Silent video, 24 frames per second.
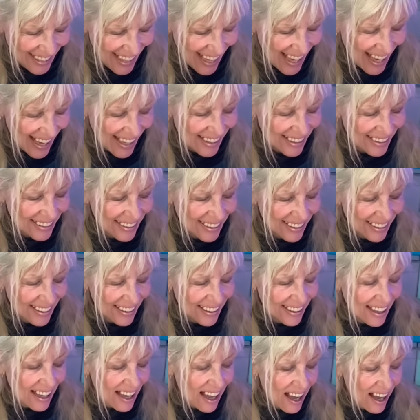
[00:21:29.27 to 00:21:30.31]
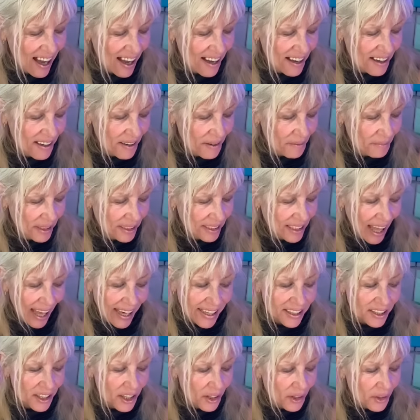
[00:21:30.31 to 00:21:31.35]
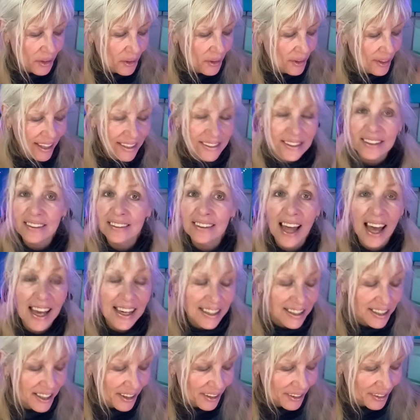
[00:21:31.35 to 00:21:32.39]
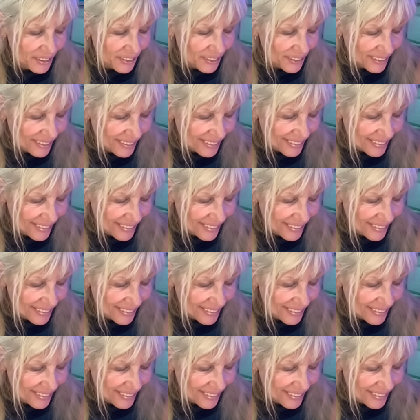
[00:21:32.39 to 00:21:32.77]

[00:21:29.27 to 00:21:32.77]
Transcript: yeah. Um, like new. It's like new.